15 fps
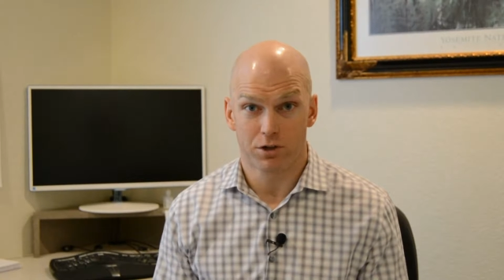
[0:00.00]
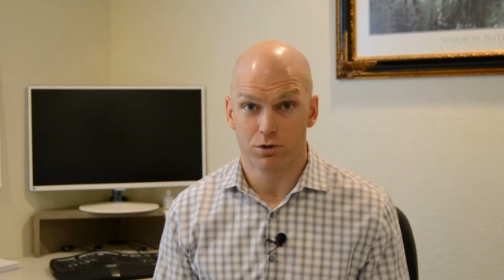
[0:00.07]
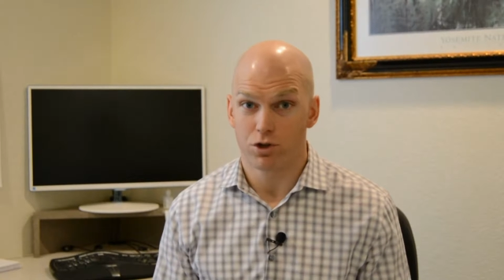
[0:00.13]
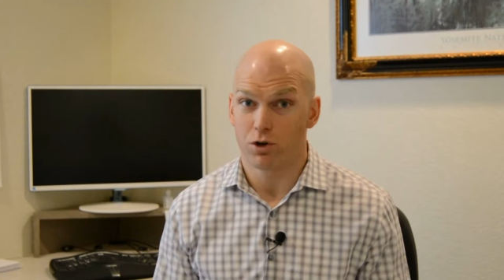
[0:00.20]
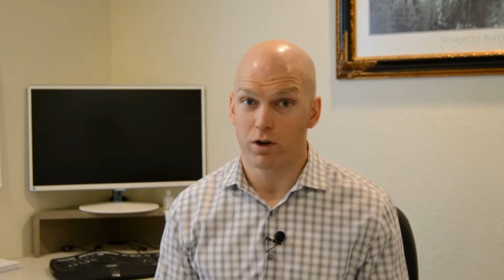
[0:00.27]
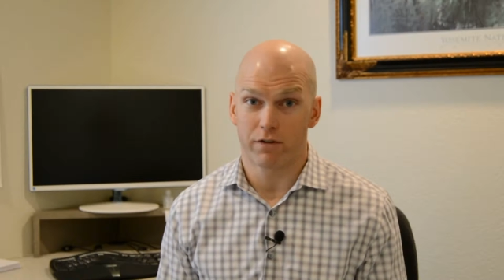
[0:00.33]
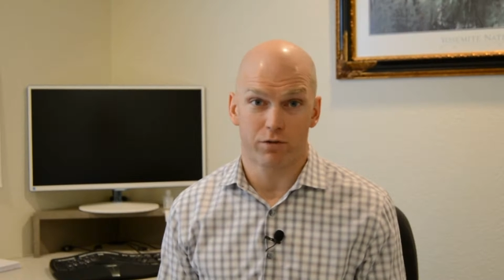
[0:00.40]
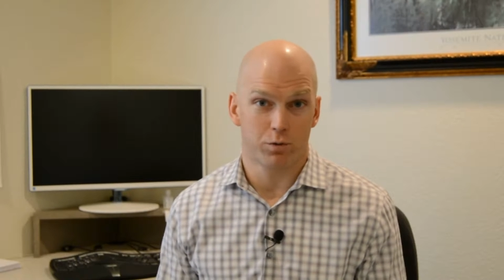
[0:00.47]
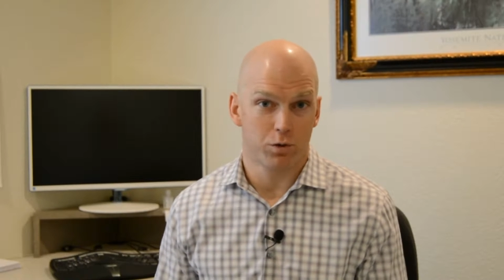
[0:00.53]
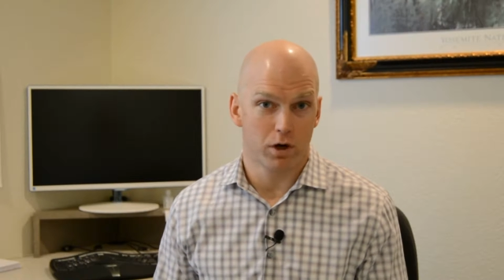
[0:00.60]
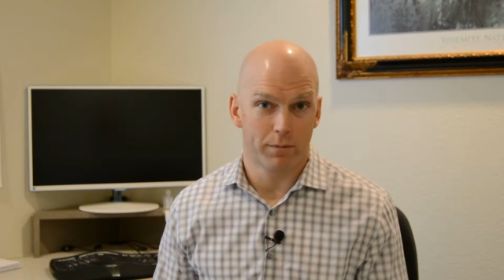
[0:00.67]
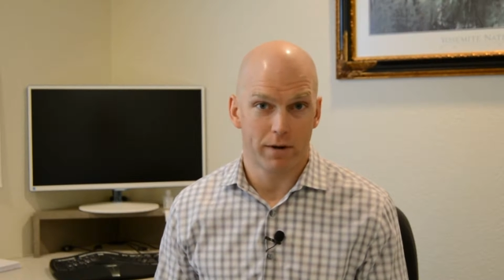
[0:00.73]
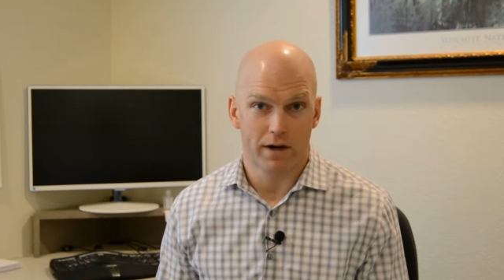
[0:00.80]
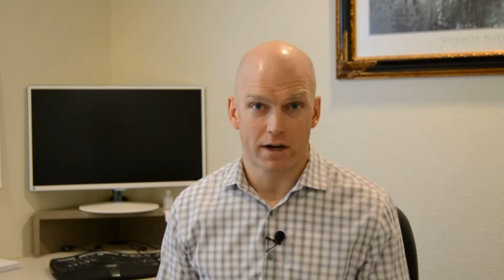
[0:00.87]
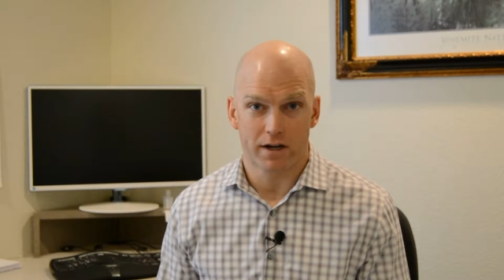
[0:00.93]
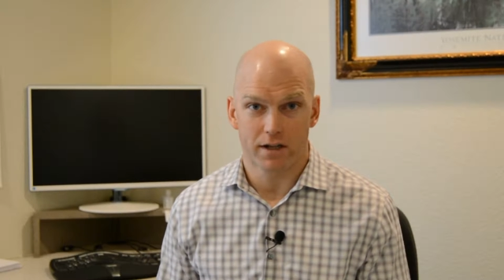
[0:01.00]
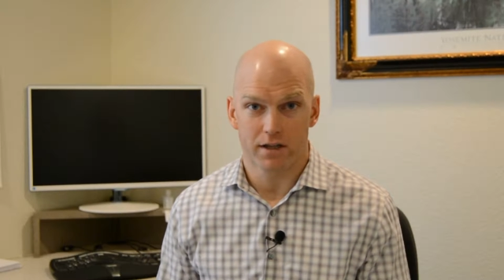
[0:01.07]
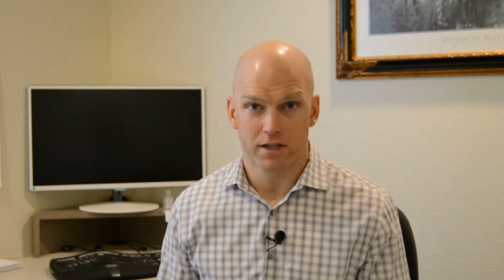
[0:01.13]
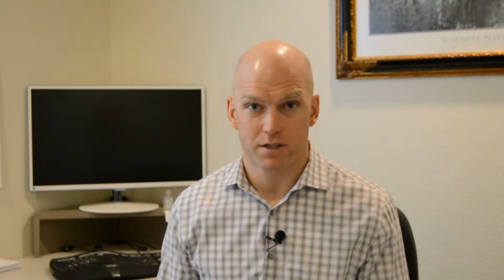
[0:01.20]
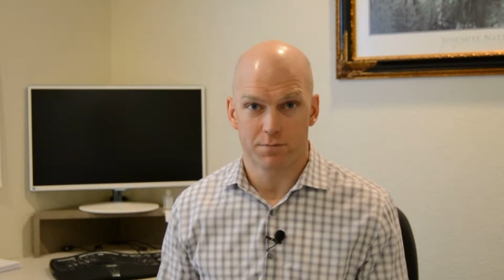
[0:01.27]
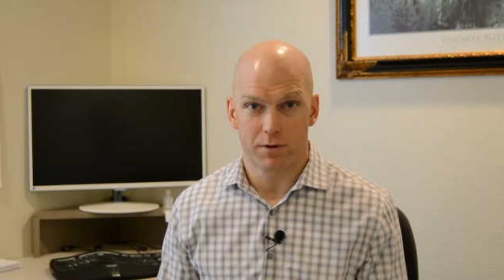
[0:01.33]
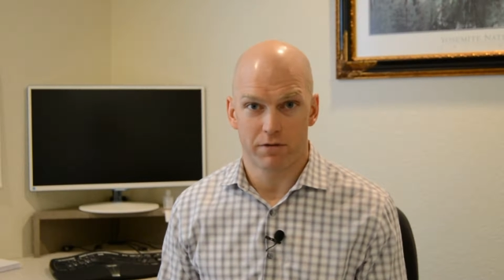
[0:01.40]
you don't have to worry about any of
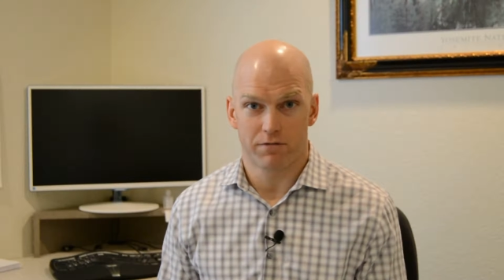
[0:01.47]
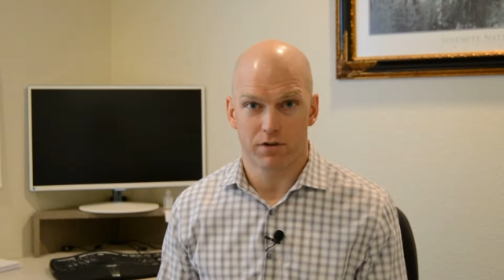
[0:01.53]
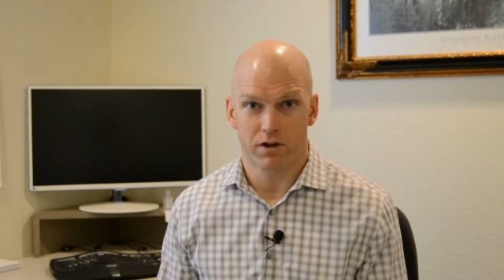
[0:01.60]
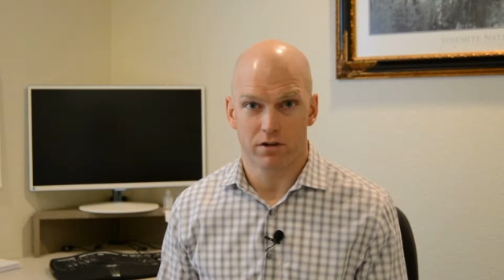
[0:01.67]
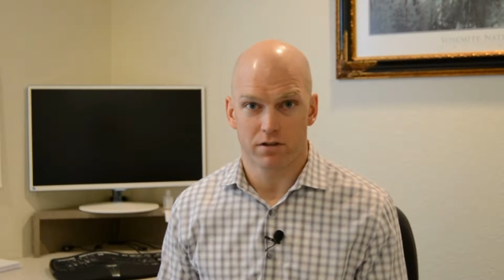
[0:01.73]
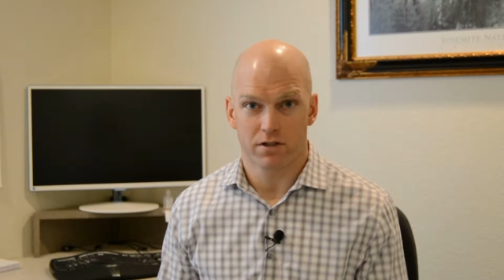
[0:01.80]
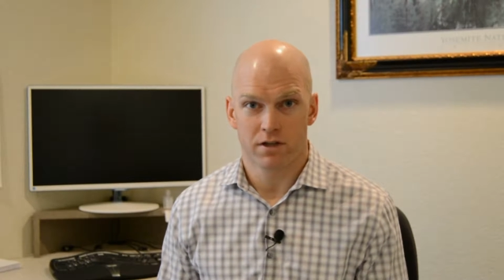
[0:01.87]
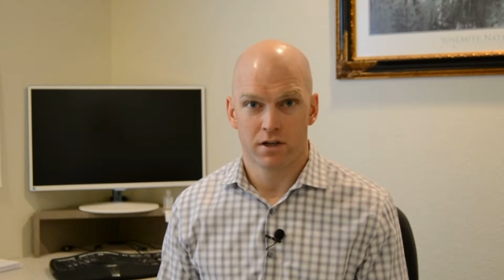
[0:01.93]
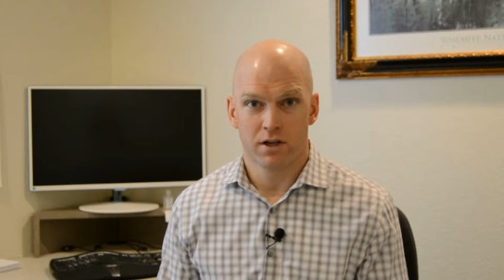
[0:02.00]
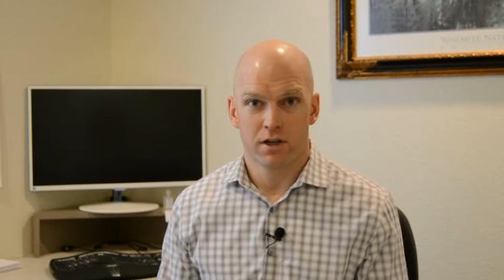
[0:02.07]
these pitfalls